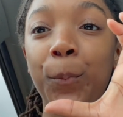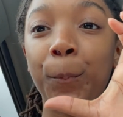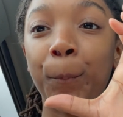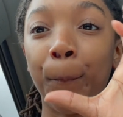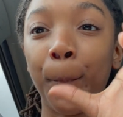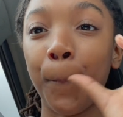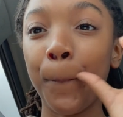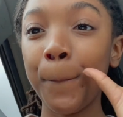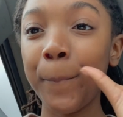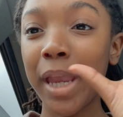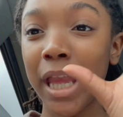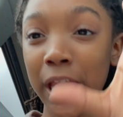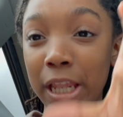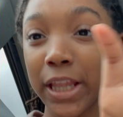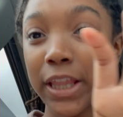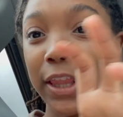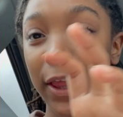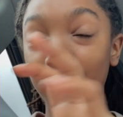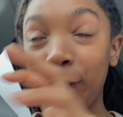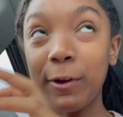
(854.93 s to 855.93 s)

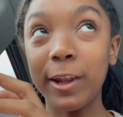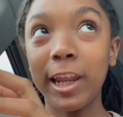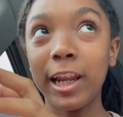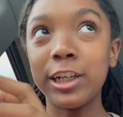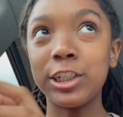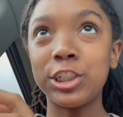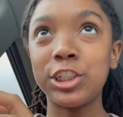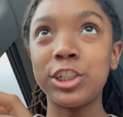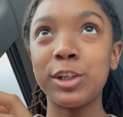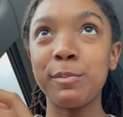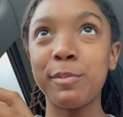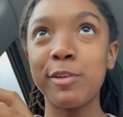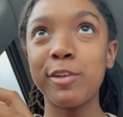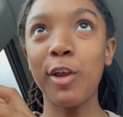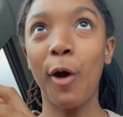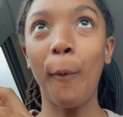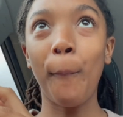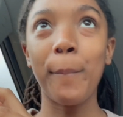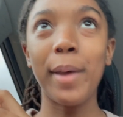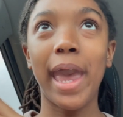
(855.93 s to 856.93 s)
mend their relationship
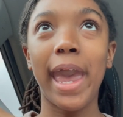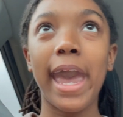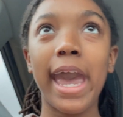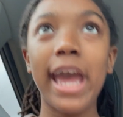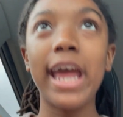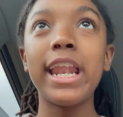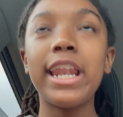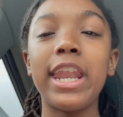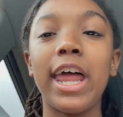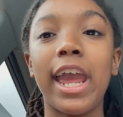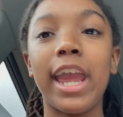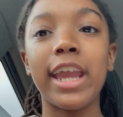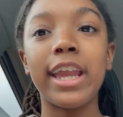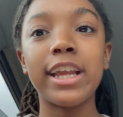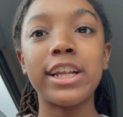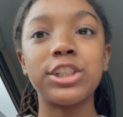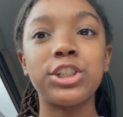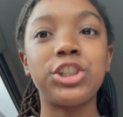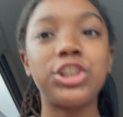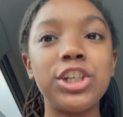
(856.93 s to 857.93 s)
so bad. Like,
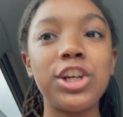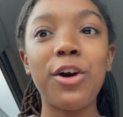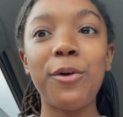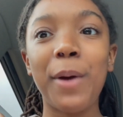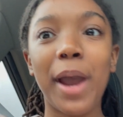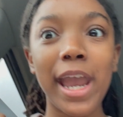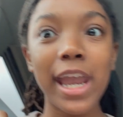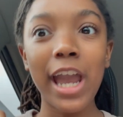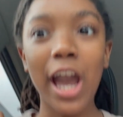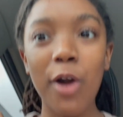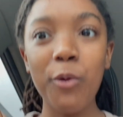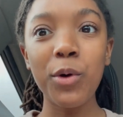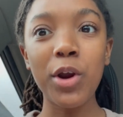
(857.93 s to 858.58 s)
can she go hang out with